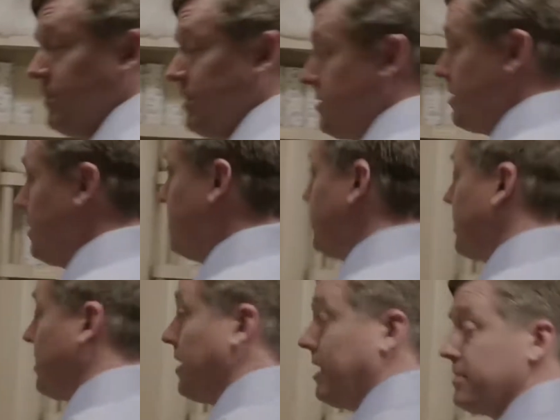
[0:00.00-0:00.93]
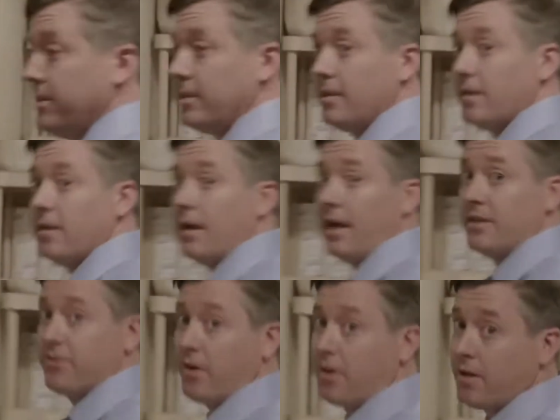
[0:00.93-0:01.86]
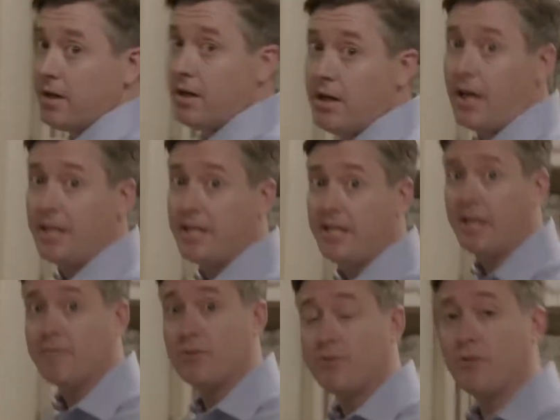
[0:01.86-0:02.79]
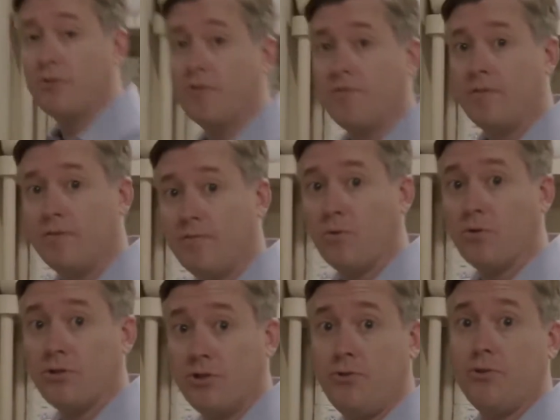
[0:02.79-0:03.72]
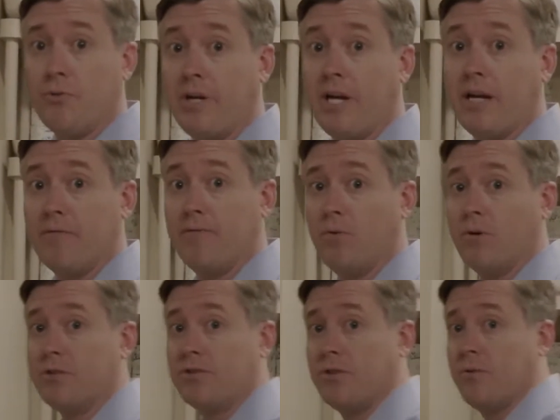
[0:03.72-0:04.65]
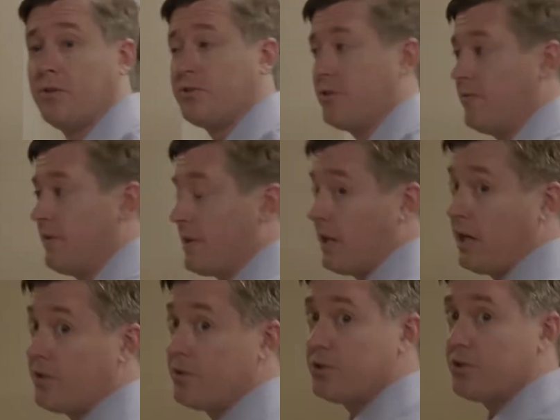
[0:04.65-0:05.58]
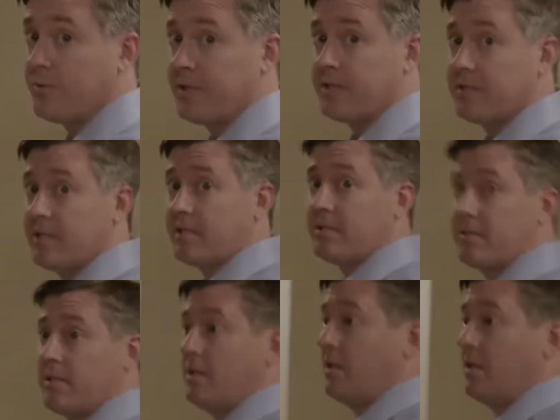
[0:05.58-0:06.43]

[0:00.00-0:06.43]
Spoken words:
this linen closet as our IDF to serve floors 2, 3, and 4. So we're serving 126